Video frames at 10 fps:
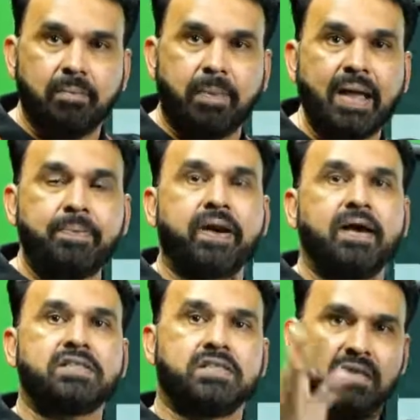
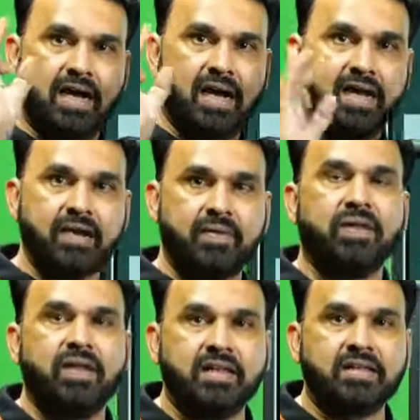Byproducts are
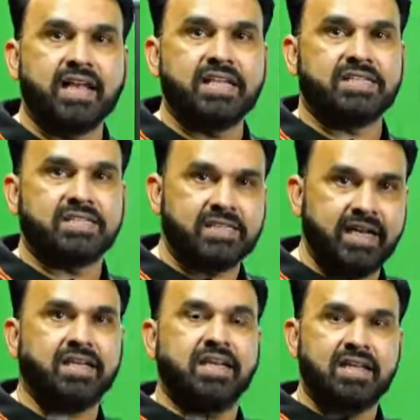in the gaseous
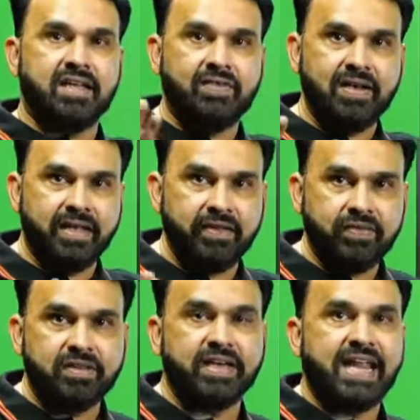state. They will
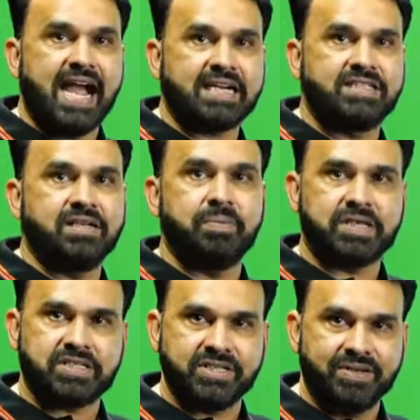leave the reaction
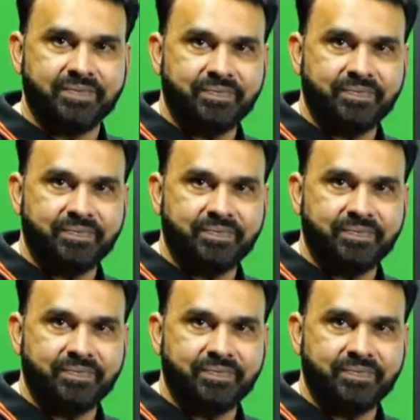mixture.